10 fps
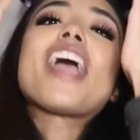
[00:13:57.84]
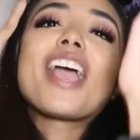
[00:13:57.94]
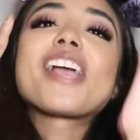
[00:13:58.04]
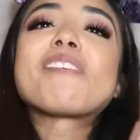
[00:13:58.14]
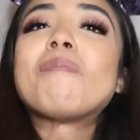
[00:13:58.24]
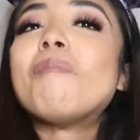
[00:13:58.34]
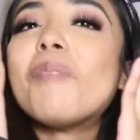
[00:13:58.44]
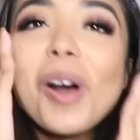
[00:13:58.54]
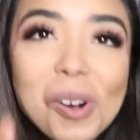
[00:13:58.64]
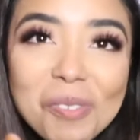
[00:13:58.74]
A
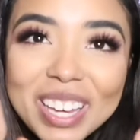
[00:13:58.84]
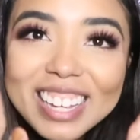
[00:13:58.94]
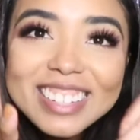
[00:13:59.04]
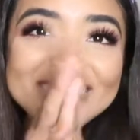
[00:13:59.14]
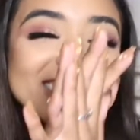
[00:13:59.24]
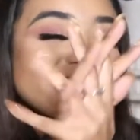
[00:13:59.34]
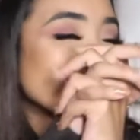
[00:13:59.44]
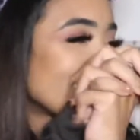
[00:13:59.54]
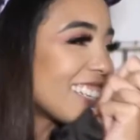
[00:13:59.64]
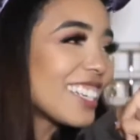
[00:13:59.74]
moment.
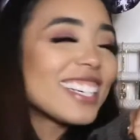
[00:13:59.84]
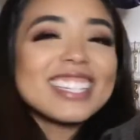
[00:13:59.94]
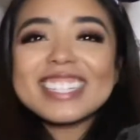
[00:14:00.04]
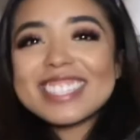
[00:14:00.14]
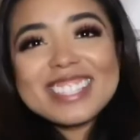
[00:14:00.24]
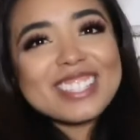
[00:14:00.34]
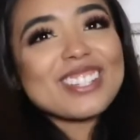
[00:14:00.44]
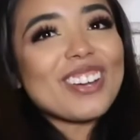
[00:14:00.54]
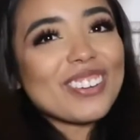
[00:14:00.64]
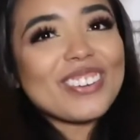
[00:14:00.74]
She is
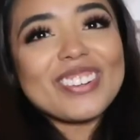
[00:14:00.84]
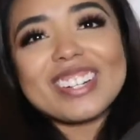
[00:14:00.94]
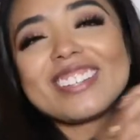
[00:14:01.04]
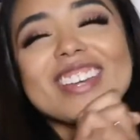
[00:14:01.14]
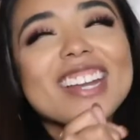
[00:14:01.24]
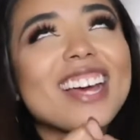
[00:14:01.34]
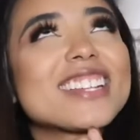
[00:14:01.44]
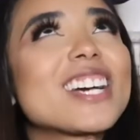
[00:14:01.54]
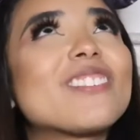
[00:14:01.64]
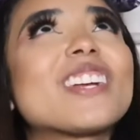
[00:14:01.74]
so cool. You cannot
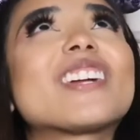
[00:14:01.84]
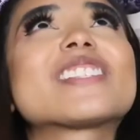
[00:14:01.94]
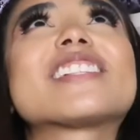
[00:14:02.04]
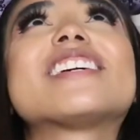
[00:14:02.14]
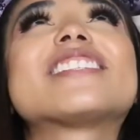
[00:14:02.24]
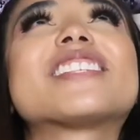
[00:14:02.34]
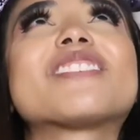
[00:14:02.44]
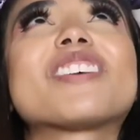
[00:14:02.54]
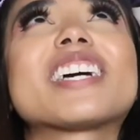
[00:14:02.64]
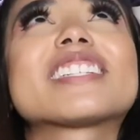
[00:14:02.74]
tell me Ursula isn't the
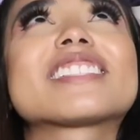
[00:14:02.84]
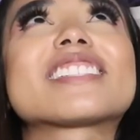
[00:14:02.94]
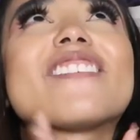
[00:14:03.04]
best